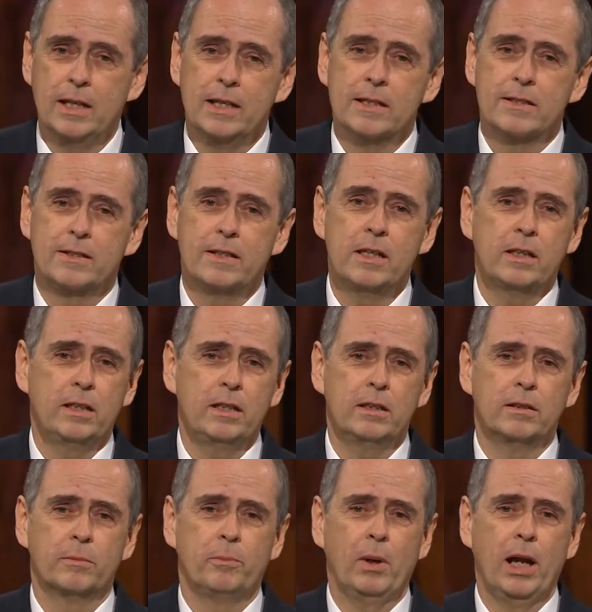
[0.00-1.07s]
Seeking
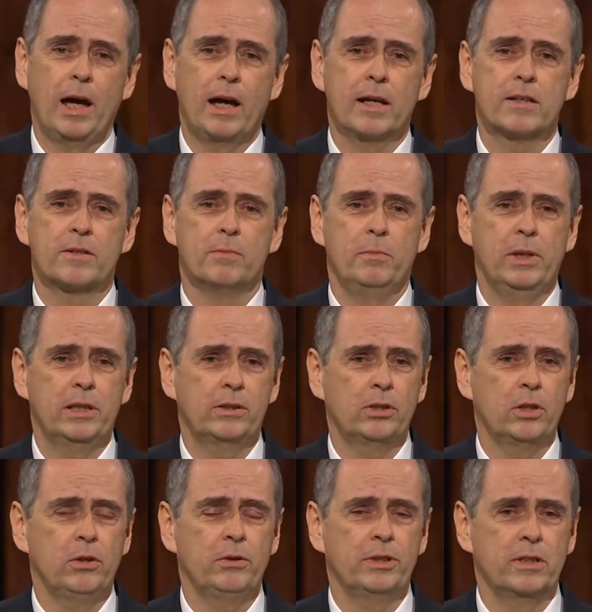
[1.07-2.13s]
implies
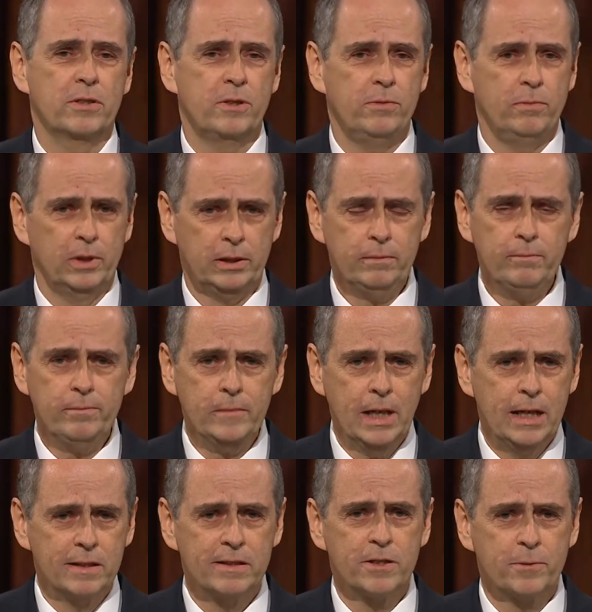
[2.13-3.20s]
mental and
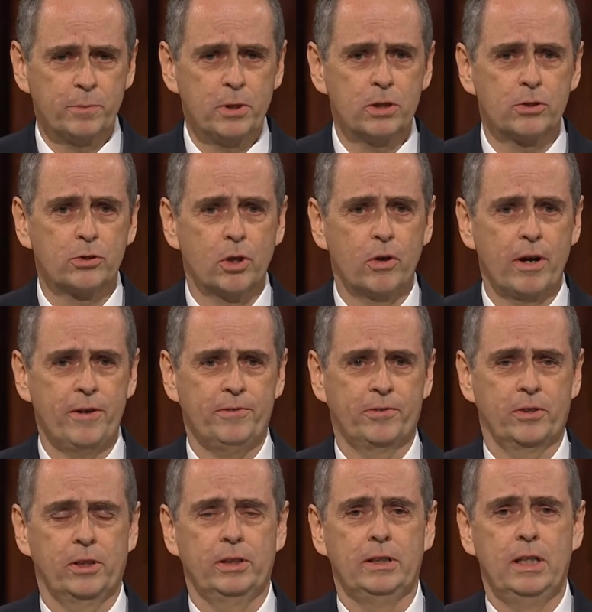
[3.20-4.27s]
a spiritual
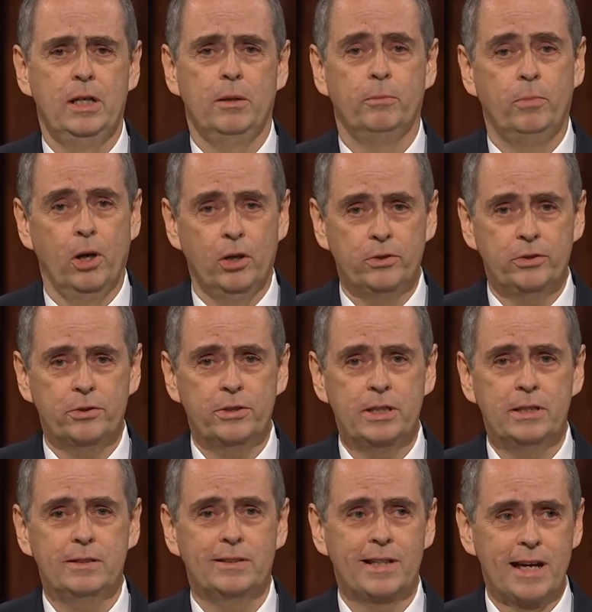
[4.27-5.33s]
effort,
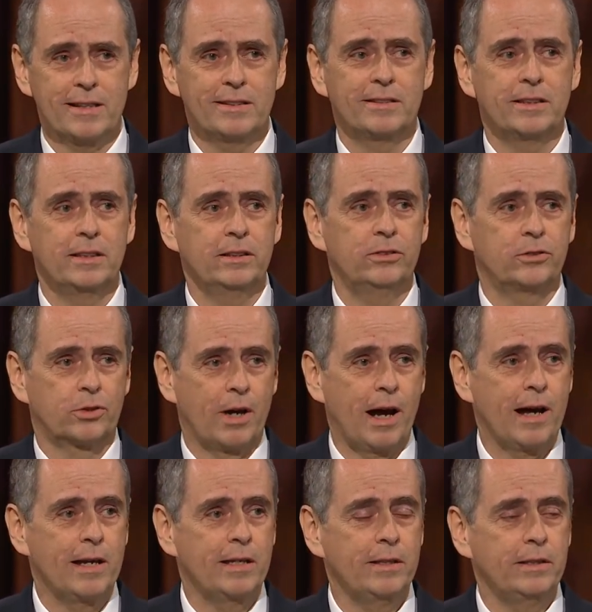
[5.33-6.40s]
pondering, testing,
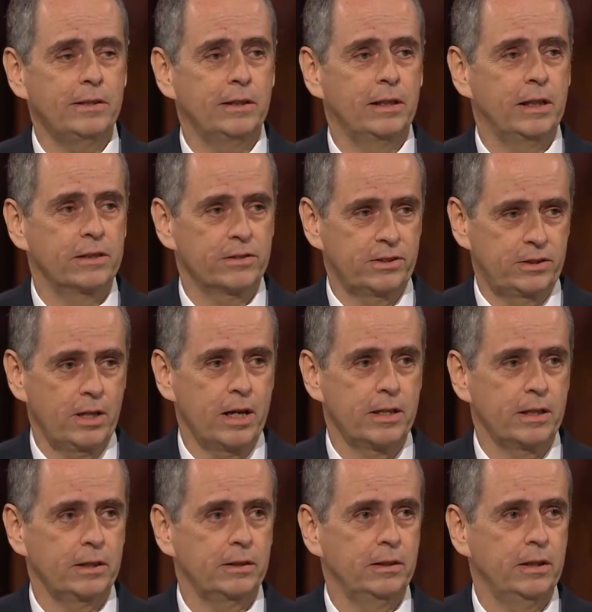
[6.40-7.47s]
trying, and studying.